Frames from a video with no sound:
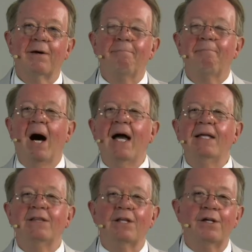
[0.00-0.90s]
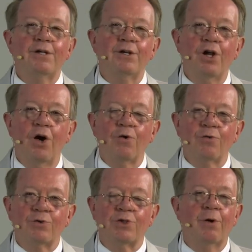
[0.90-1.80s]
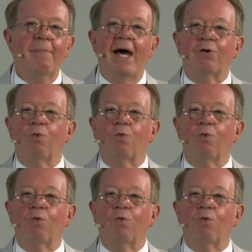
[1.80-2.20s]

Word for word: a mind that knows no matter